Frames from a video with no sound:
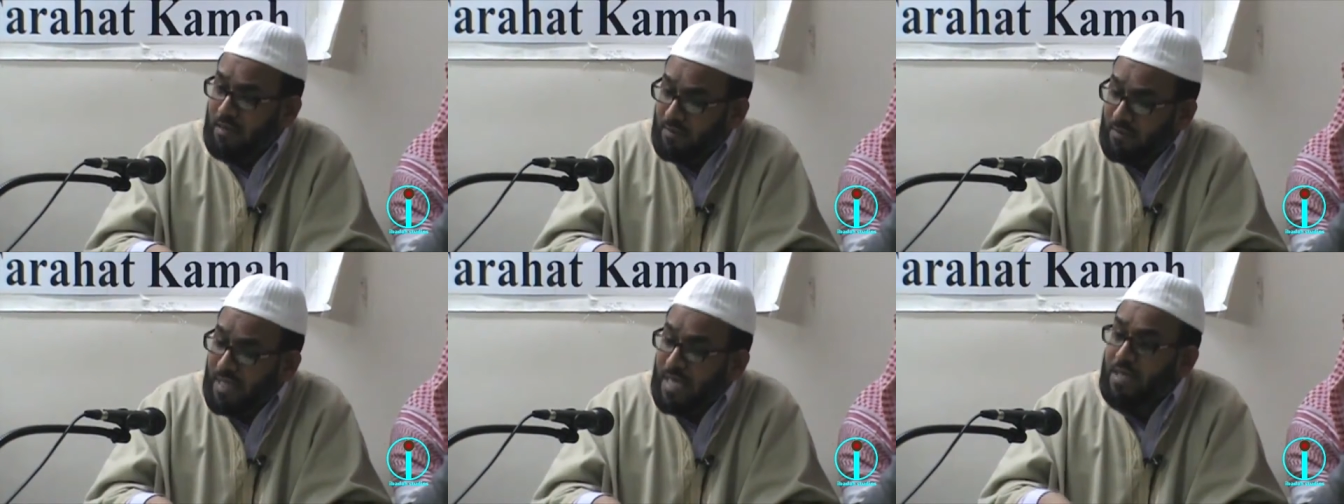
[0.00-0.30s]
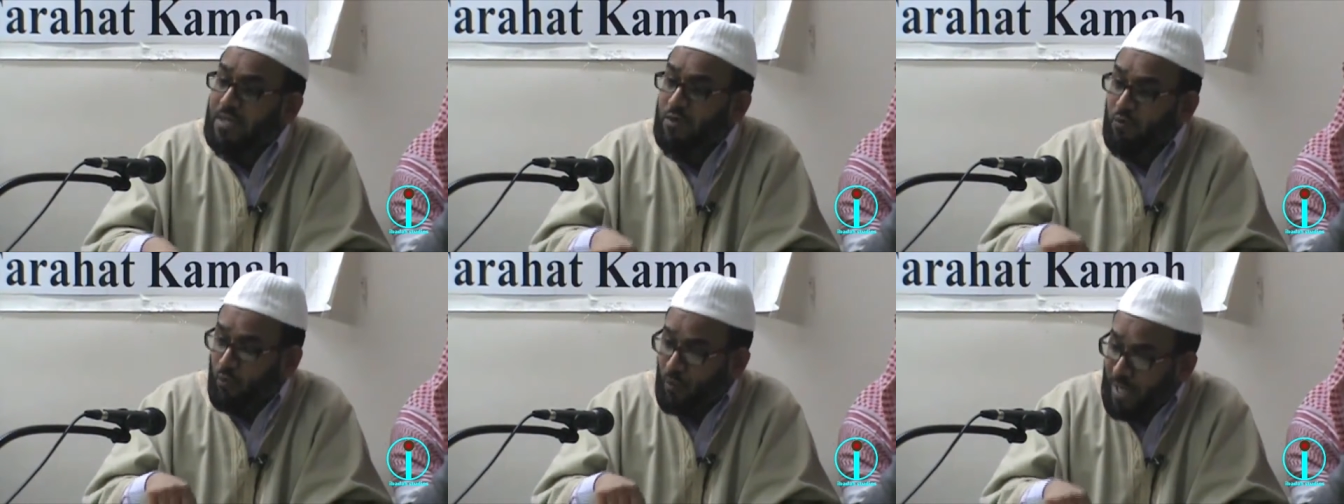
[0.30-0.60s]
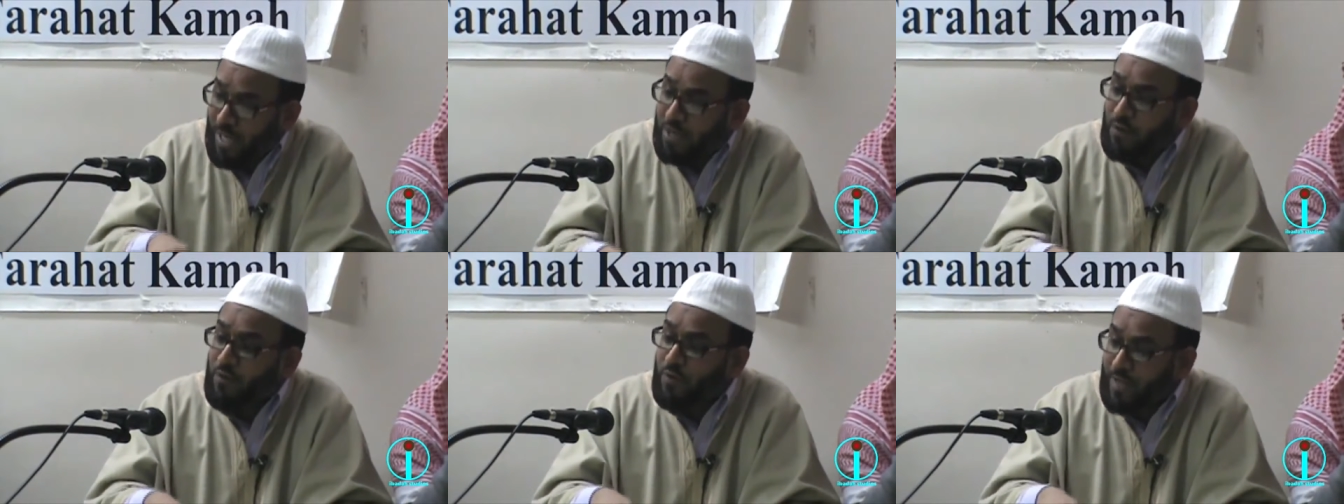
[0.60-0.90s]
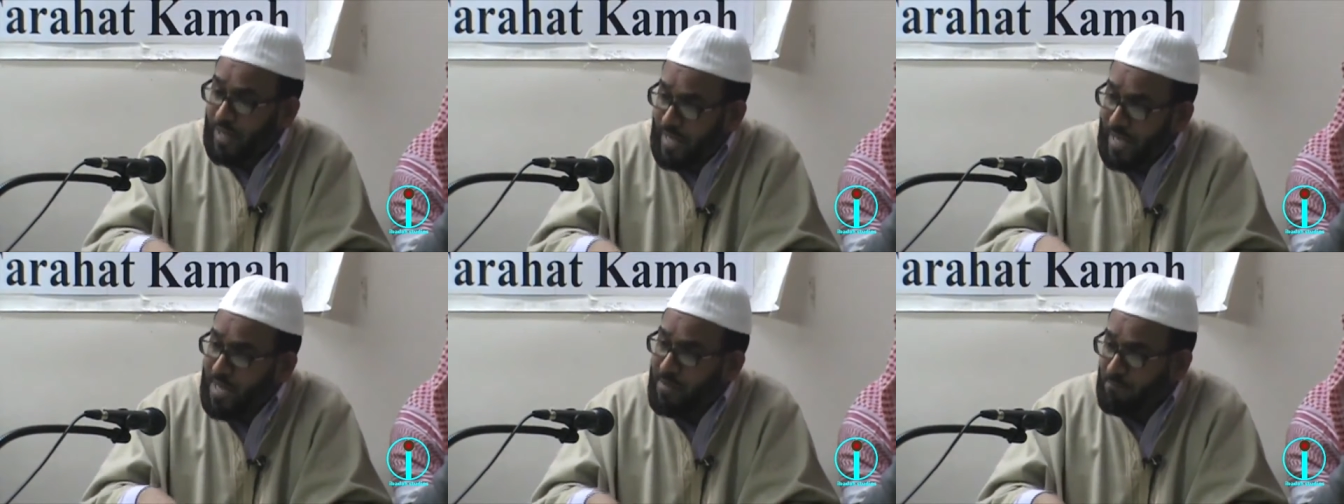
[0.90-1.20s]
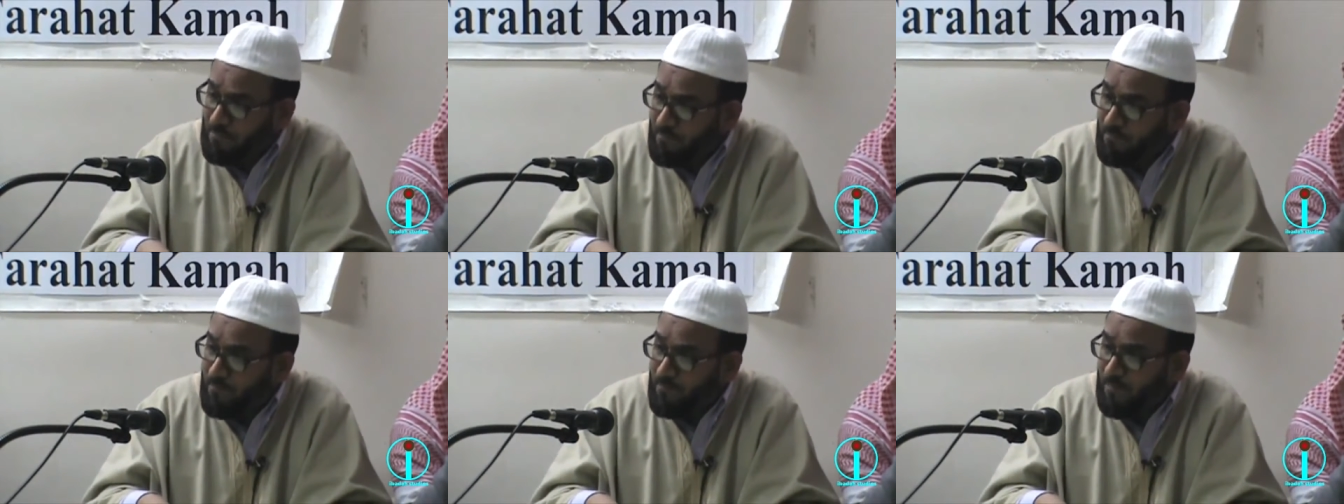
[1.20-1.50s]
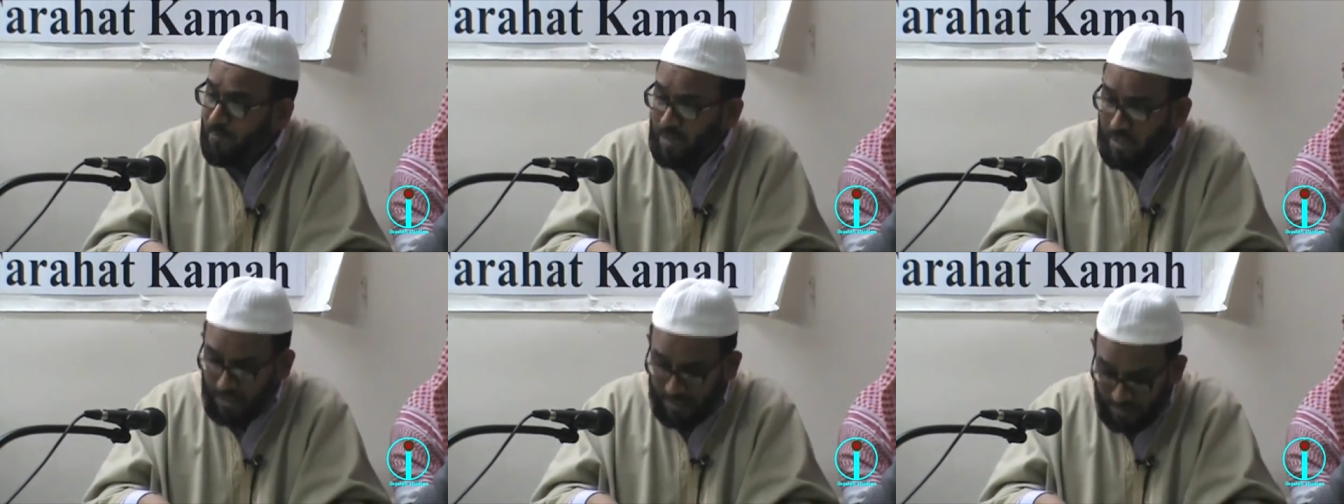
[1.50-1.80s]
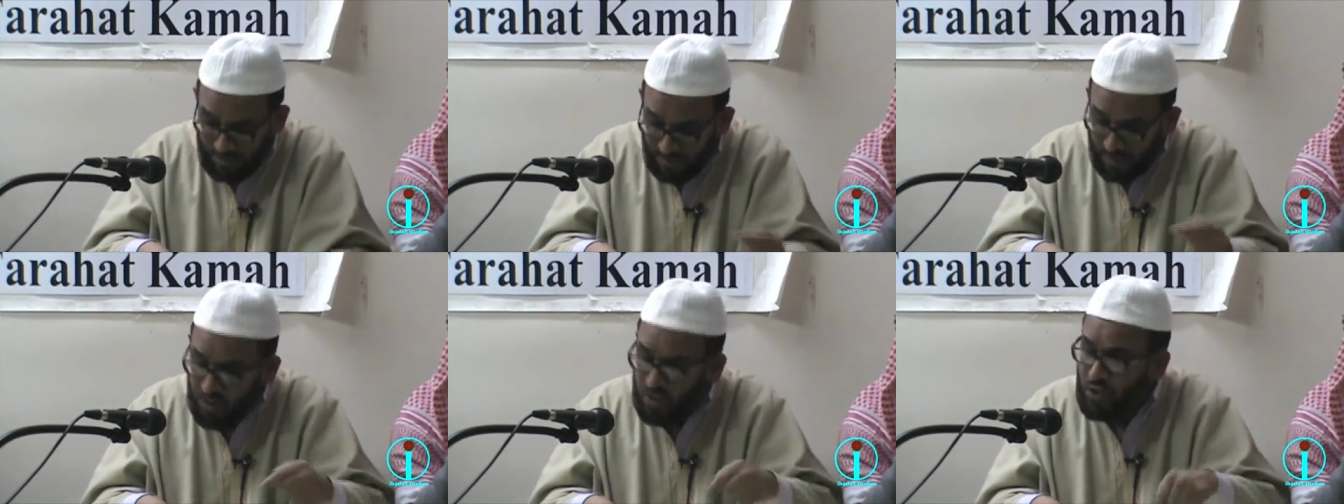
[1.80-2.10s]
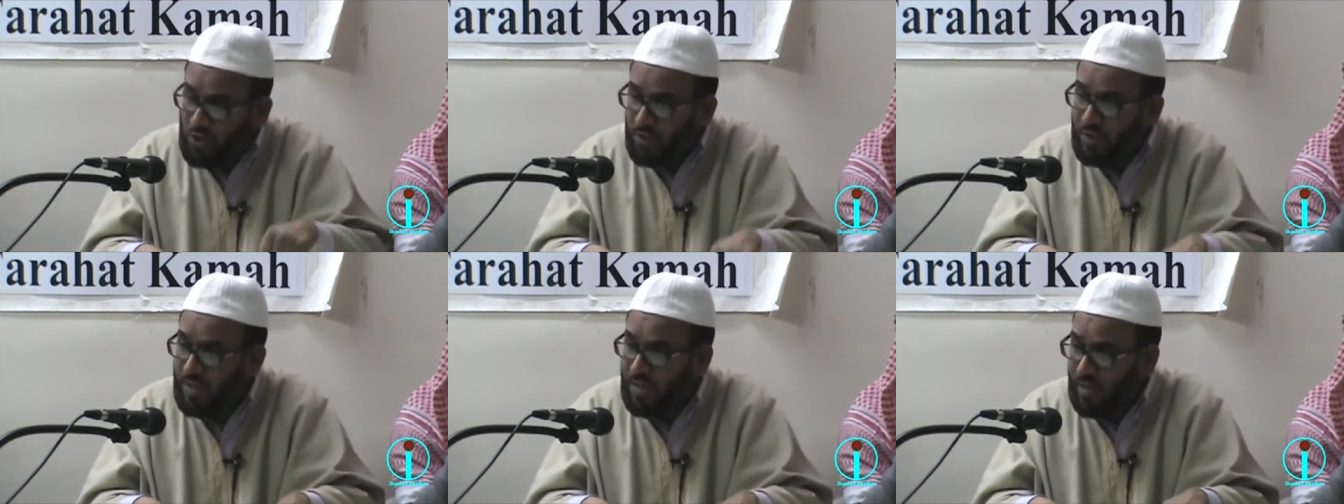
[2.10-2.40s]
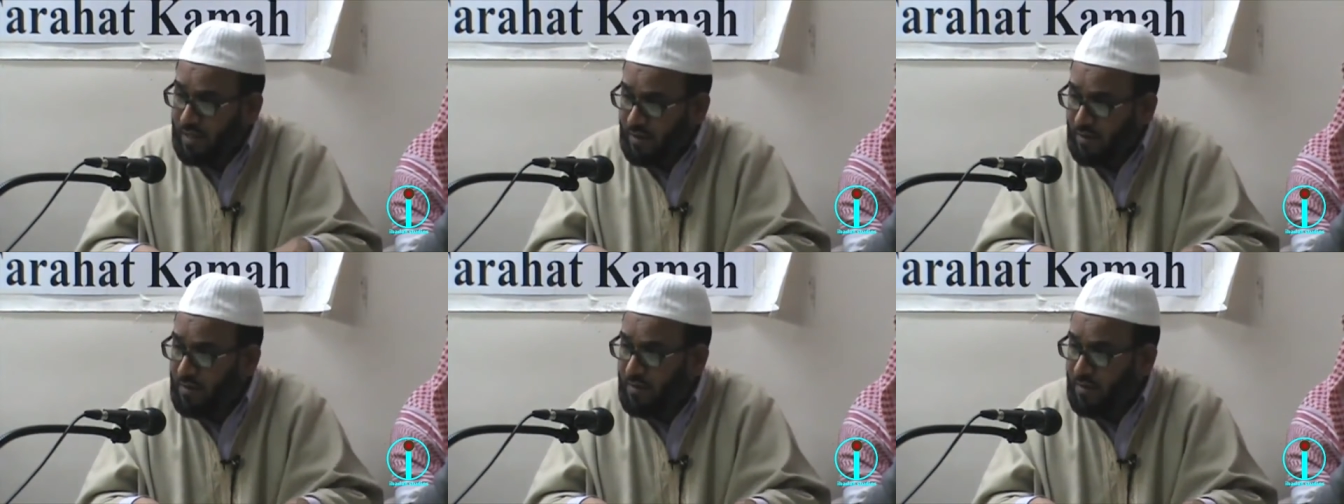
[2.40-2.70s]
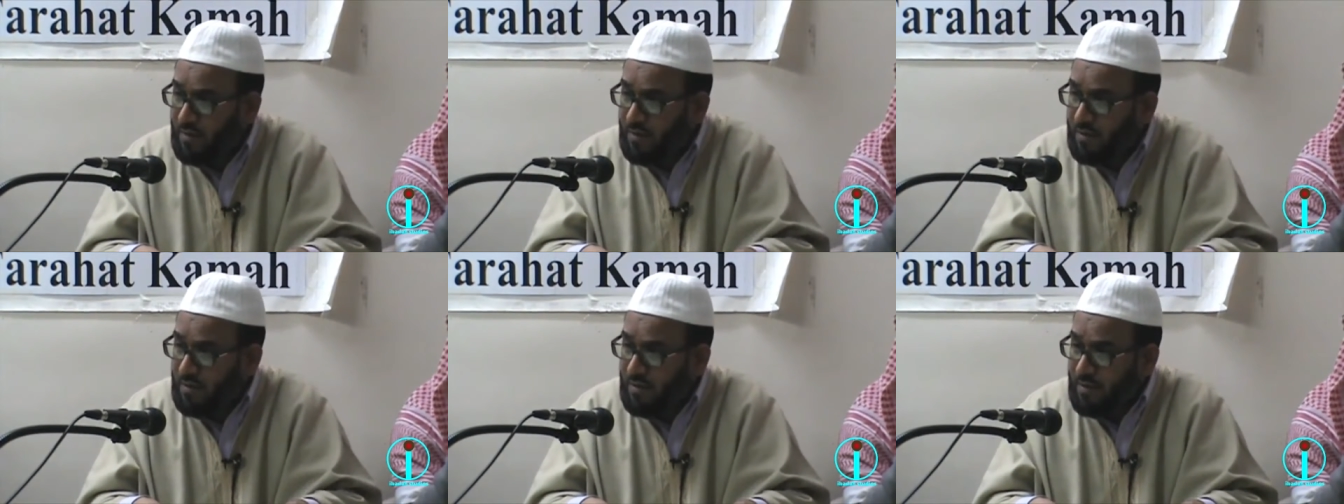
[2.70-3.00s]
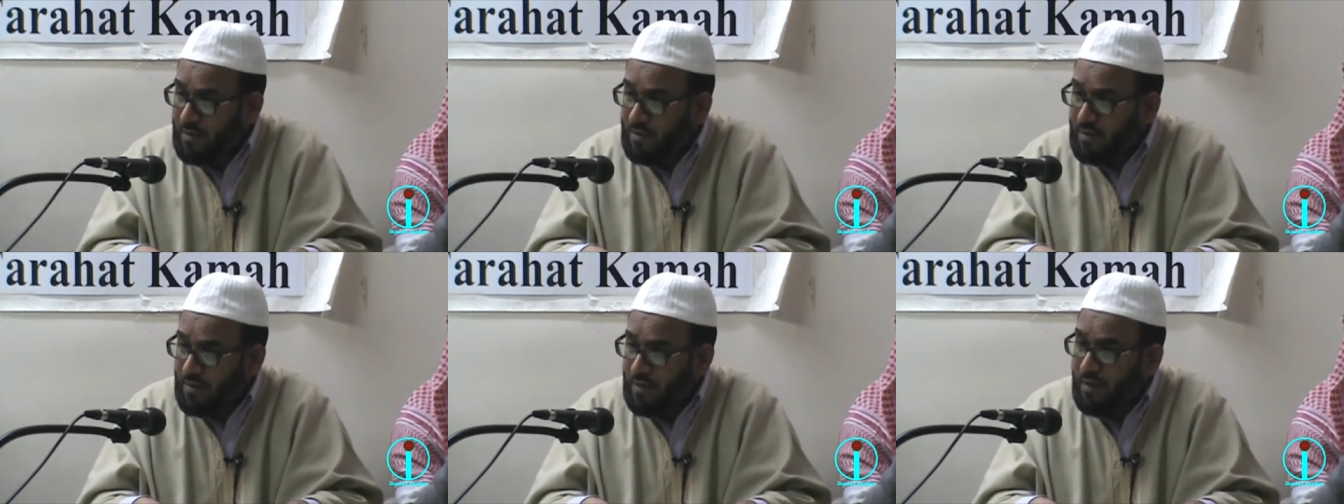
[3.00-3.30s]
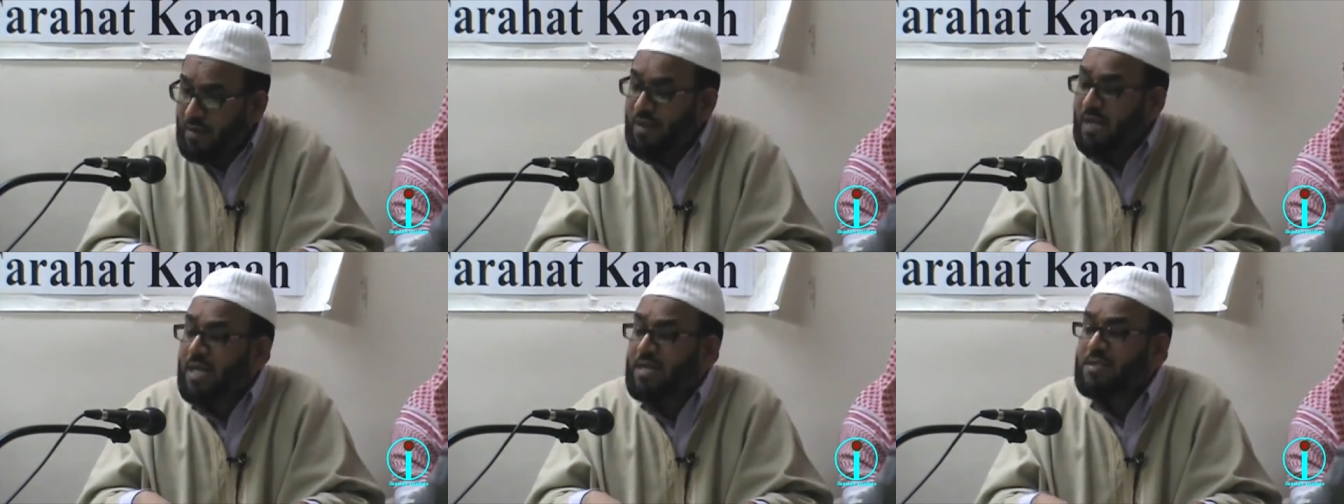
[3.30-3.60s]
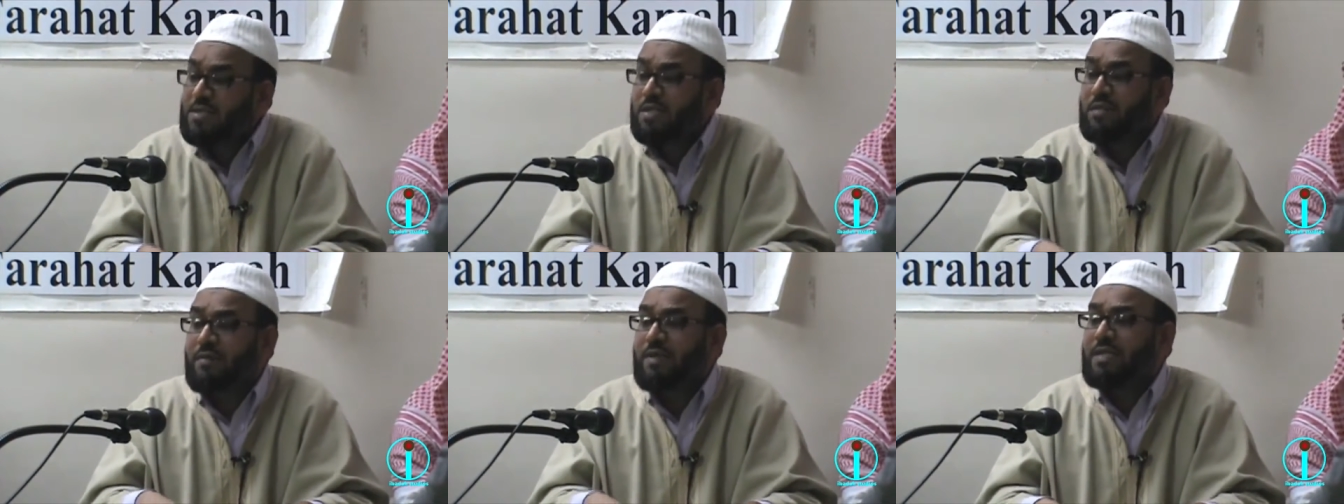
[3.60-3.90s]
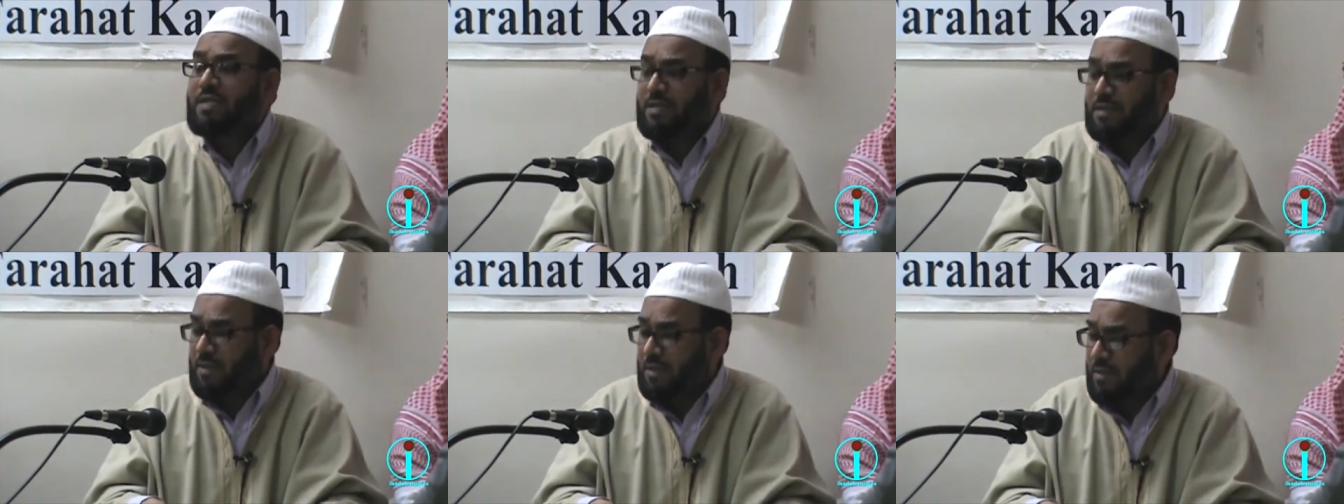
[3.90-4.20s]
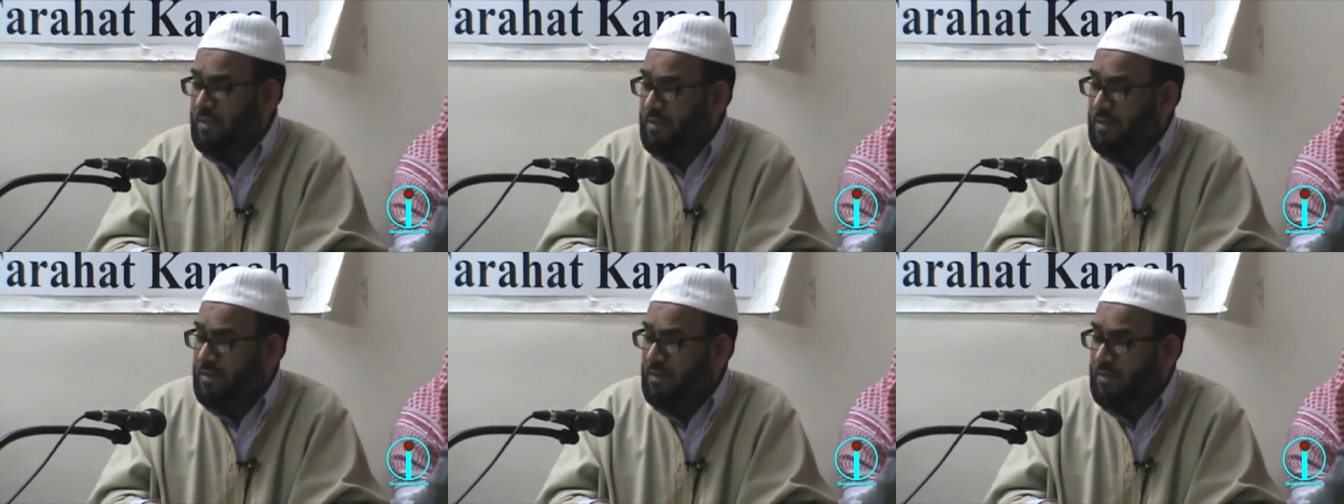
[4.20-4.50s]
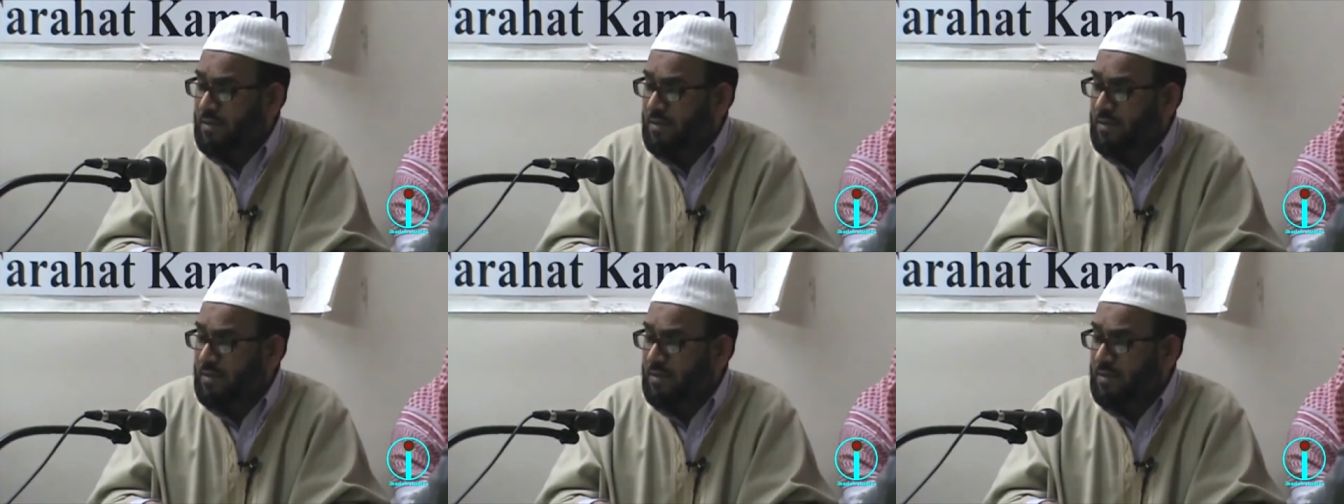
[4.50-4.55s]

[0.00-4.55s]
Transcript: that where you came in this dunya, Allah is the greatest.